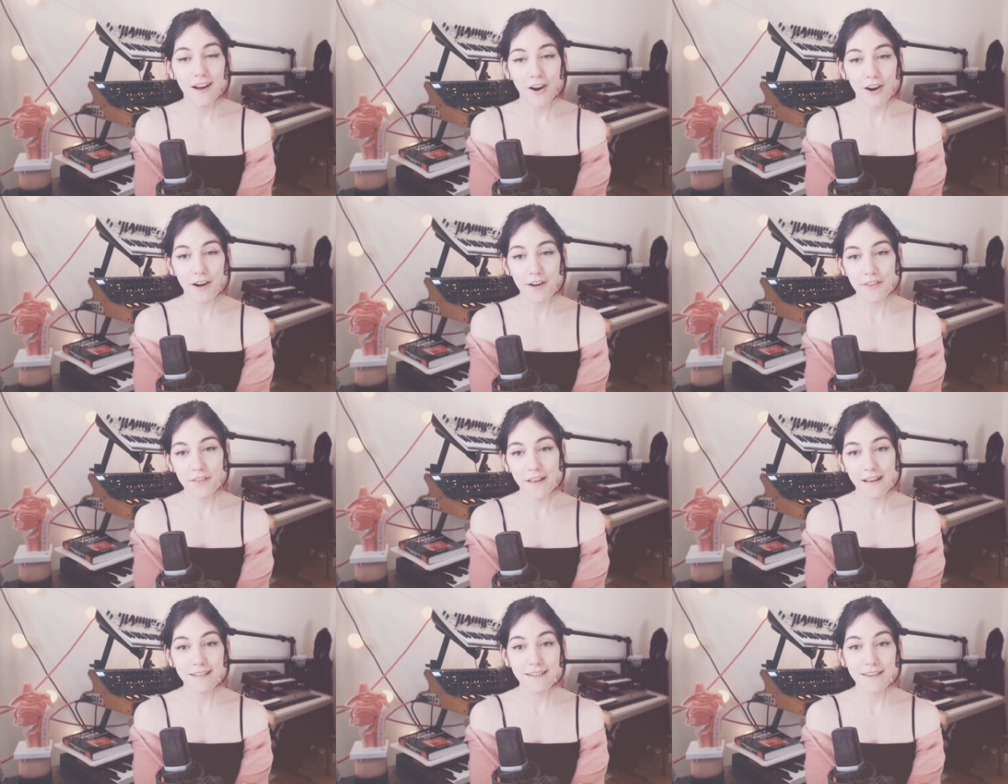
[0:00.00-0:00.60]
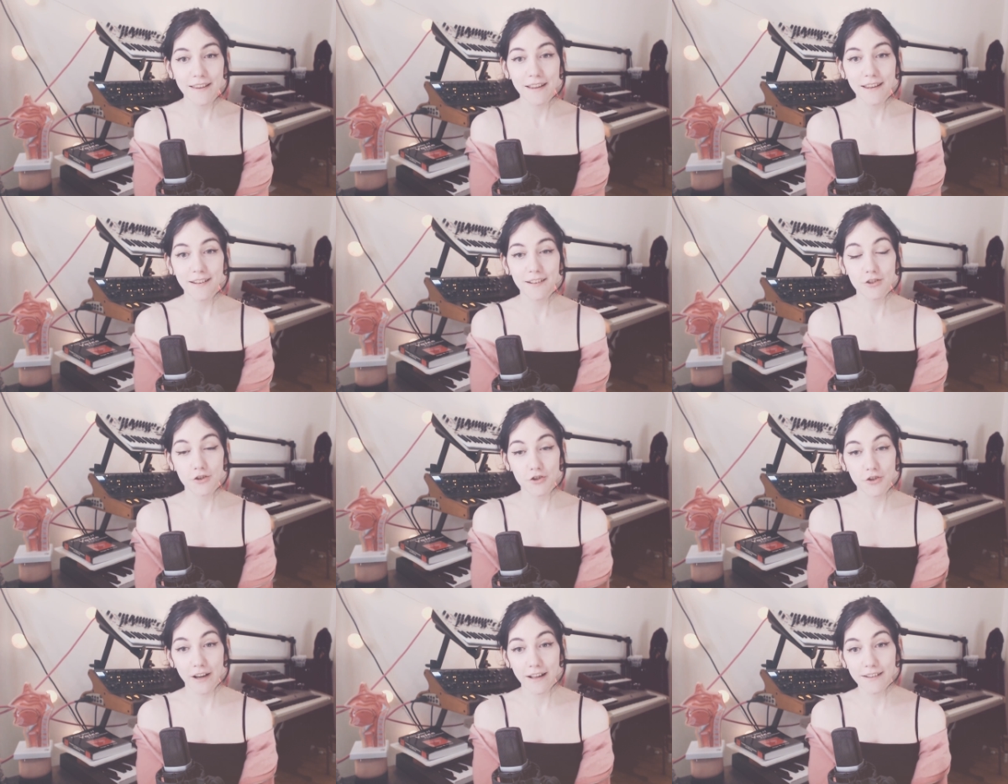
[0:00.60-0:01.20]
are things
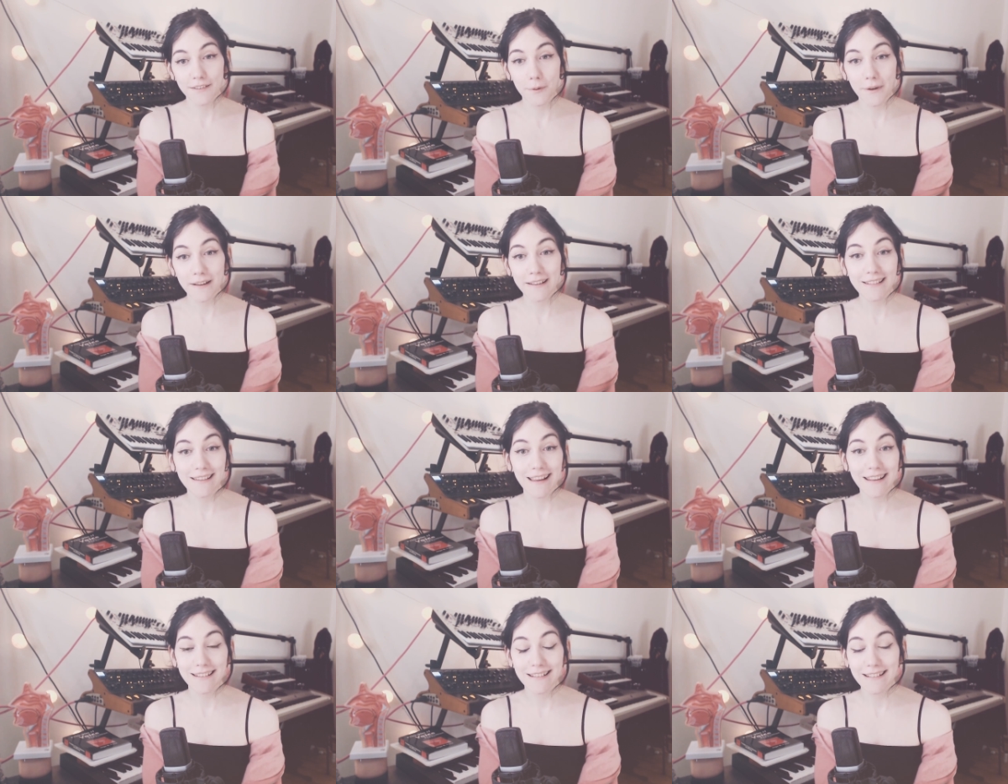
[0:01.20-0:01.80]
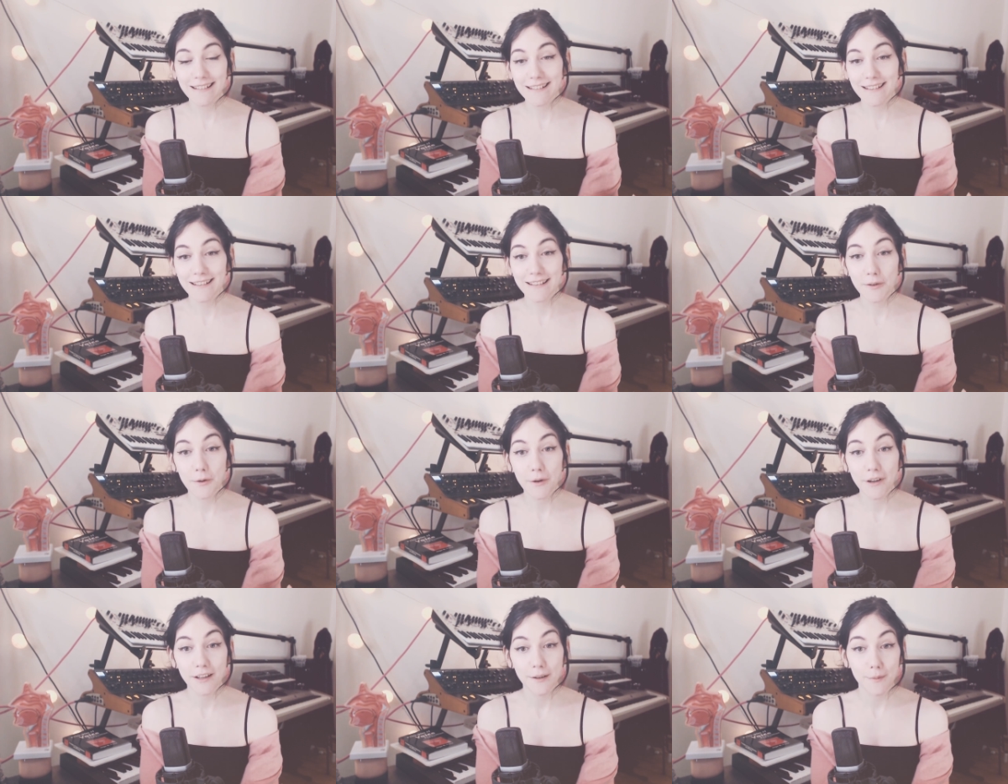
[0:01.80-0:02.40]
that Trans Voice Lessons is
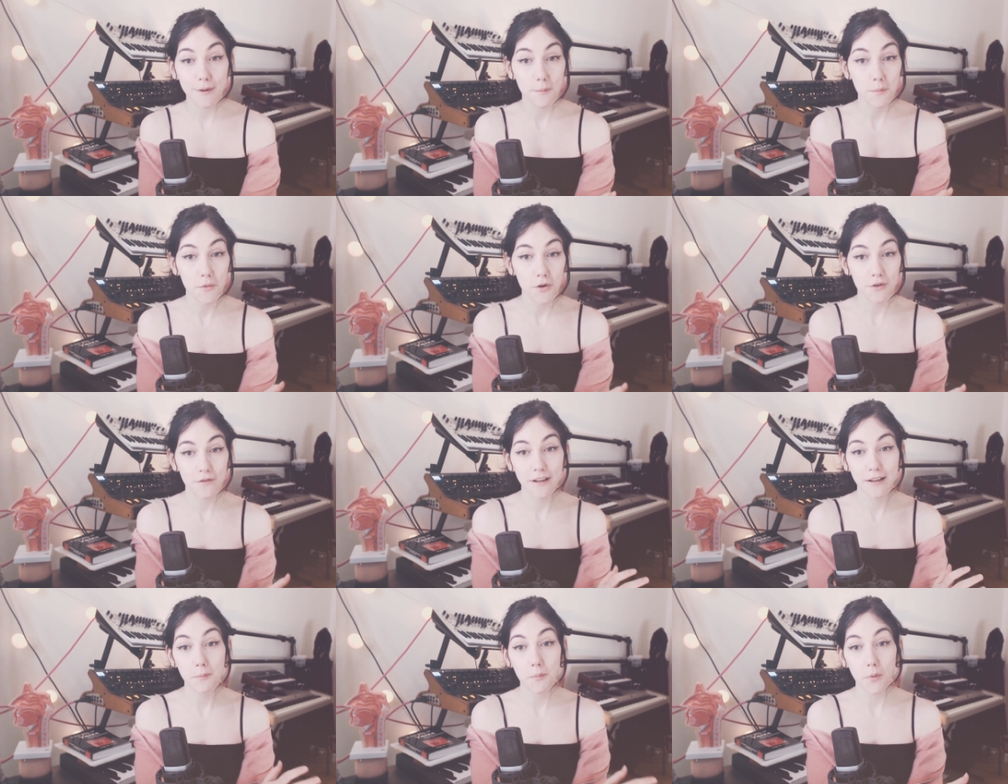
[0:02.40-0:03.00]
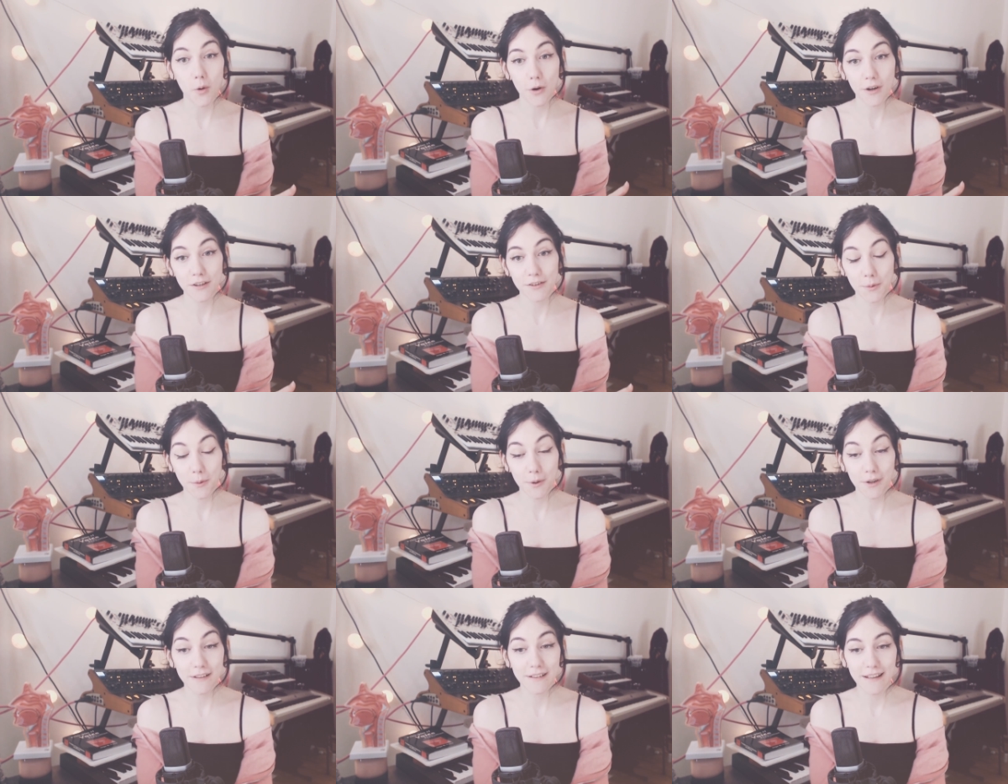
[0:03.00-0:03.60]
going to be moving more
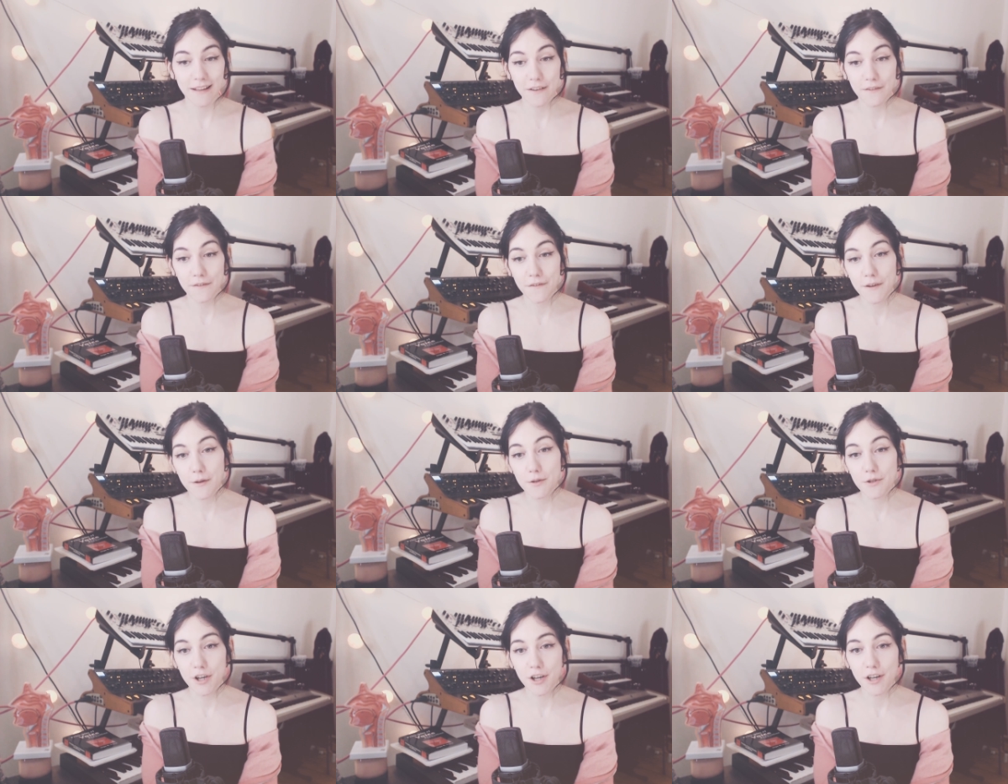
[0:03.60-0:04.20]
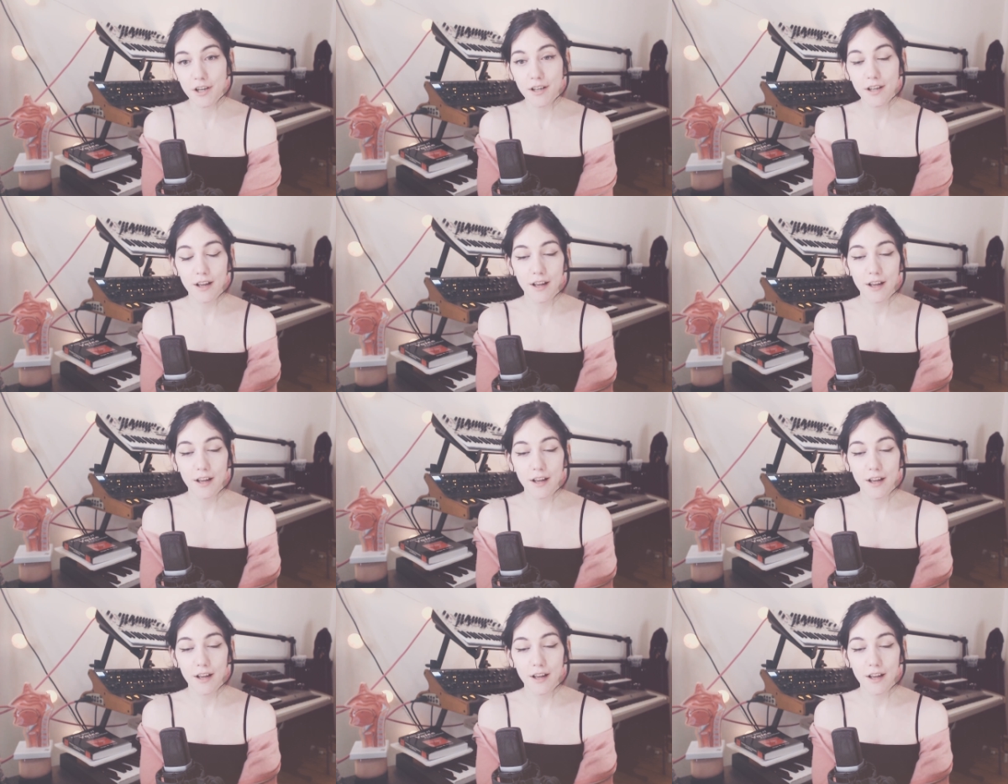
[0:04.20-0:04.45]
towards in the future.